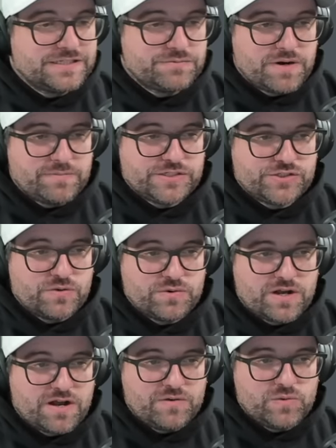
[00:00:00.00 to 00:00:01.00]
it's probably showing
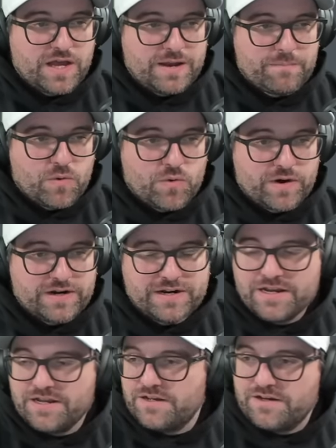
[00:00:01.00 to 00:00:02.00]
a whole lot more
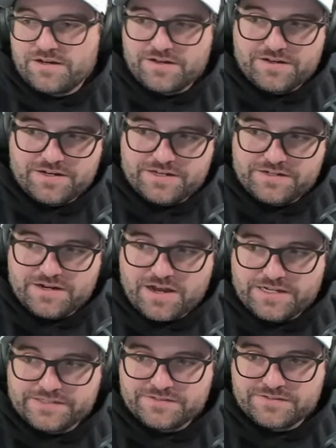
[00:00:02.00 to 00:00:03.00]
uh,
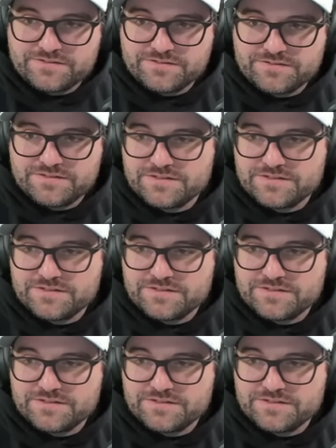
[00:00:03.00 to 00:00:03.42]
nines.